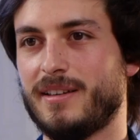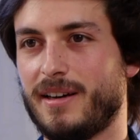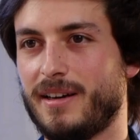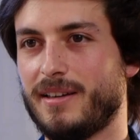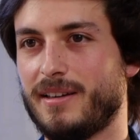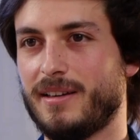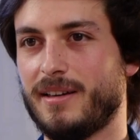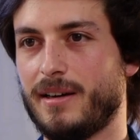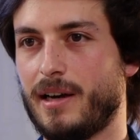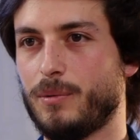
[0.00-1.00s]

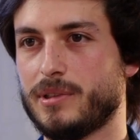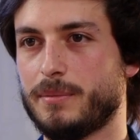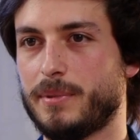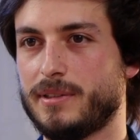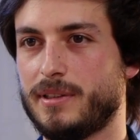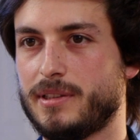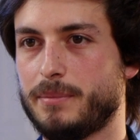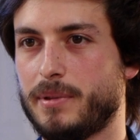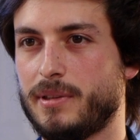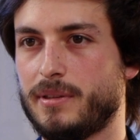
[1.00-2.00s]
I was a
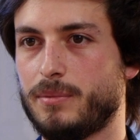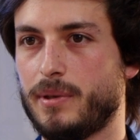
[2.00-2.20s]
participant